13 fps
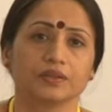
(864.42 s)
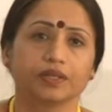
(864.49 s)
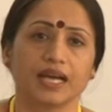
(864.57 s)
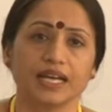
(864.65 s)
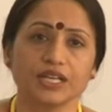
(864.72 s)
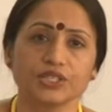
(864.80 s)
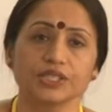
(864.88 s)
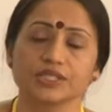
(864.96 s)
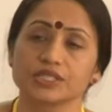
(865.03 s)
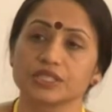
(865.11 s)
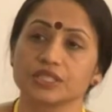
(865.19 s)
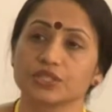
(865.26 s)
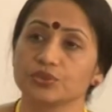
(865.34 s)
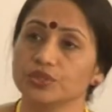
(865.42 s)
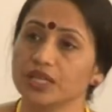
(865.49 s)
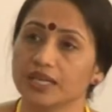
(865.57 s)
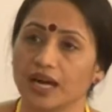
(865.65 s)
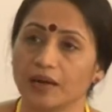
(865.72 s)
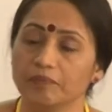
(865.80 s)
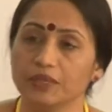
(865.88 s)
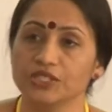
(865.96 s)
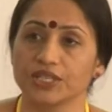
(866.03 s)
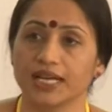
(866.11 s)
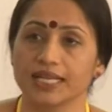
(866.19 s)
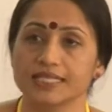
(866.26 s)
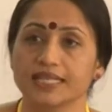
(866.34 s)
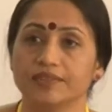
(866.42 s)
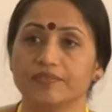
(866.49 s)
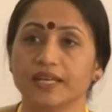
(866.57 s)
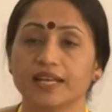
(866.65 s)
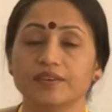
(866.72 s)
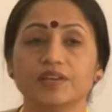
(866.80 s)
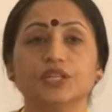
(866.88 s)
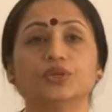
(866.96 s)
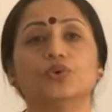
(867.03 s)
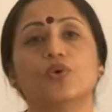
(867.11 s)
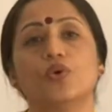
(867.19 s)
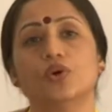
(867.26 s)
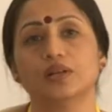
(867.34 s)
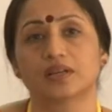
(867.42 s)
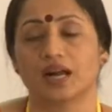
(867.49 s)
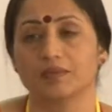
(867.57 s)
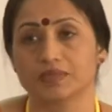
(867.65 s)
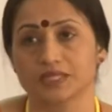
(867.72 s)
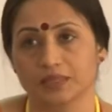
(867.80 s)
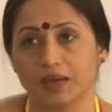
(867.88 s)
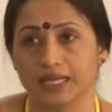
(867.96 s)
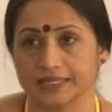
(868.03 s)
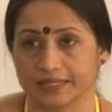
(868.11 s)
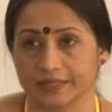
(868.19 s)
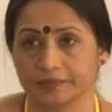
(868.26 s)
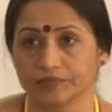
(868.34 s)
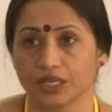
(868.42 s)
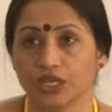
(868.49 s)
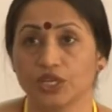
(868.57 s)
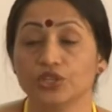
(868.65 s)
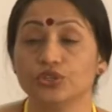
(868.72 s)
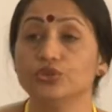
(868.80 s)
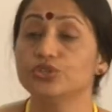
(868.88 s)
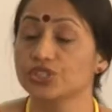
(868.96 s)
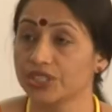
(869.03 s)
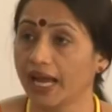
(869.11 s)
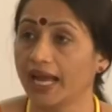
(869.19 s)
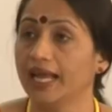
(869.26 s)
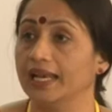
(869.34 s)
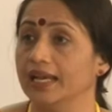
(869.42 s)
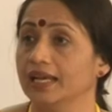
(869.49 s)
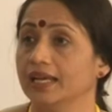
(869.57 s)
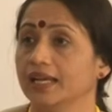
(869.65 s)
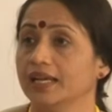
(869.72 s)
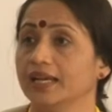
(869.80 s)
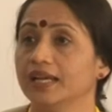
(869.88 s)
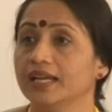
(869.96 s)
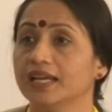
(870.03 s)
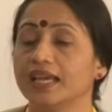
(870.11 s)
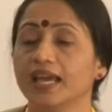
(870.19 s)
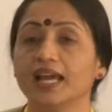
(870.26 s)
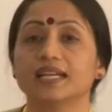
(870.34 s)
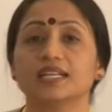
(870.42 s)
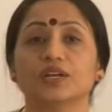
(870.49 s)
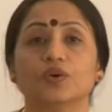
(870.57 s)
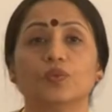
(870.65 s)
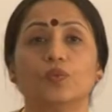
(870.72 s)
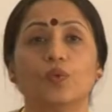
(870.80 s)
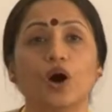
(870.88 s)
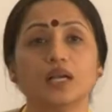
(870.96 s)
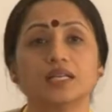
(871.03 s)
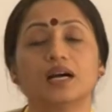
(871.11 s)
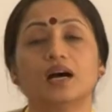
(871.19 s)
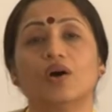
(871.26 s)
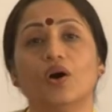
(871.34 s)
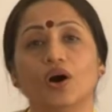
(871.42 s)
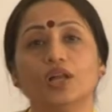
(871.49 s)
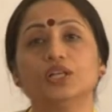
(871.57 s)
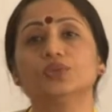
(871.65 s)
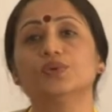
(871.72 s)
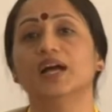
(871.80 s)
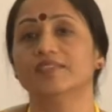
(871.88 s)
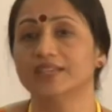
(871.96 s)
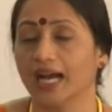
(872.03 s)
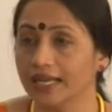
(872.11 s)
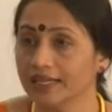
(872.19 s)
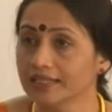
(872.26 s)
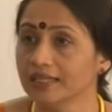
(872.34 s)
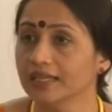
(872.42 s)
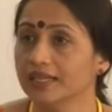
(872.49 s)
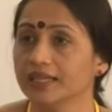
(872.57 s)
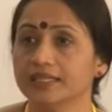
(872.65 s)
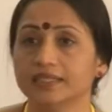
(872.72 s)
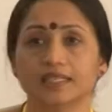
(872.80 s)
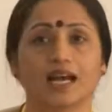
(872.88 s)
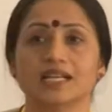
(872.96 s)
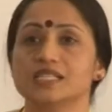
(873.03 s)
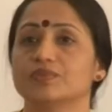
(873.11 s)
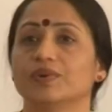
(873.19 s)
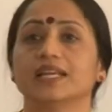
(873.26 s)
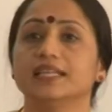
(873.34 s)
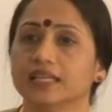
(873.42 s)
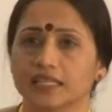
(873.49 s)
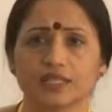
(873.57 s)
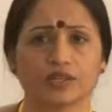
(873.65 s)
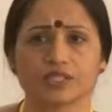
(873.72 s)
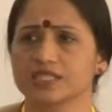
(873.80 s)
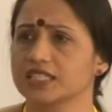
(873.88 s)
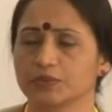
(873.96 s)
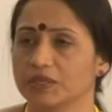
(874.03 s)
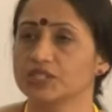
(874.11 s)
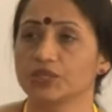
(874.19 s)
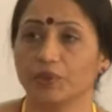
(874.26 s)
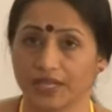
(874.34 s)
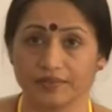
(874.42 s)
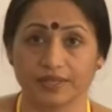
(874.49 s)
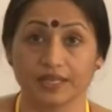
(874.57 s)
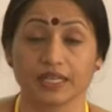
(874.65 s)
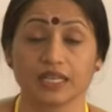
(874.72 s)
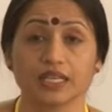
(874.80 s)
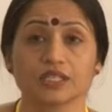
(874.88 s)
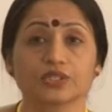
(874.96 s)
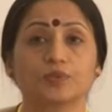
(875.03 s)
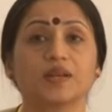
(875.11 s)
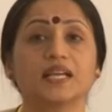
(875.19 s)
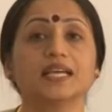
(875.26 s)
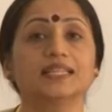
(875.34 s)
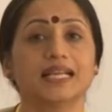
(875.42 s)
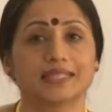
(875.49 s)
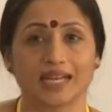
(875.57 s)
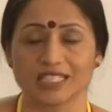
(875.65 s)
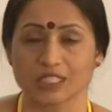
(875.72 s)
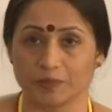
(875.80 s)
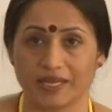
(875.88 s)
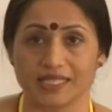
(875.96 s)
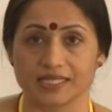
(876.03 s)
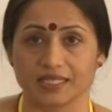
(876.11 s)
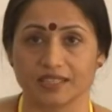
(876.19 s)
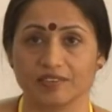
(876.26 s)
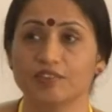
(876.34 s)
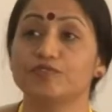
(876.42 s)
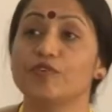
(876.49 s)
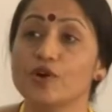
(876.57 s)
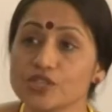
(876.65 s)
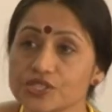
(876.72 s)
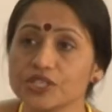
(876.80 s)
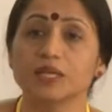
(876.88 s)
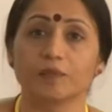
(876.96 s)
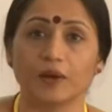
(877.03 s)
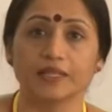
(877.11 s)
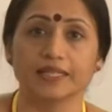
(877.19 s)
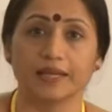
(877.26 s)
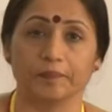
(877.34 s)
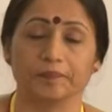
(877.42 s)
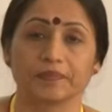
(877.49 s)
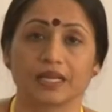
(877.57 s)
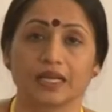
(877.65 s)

directions to the Gram Panchayats, that whenever you hold Gram Sabhas, you shall indicate what all you have done in the last 1 year or 6 months or whatever, to bring in that transparency. We forced it upon them.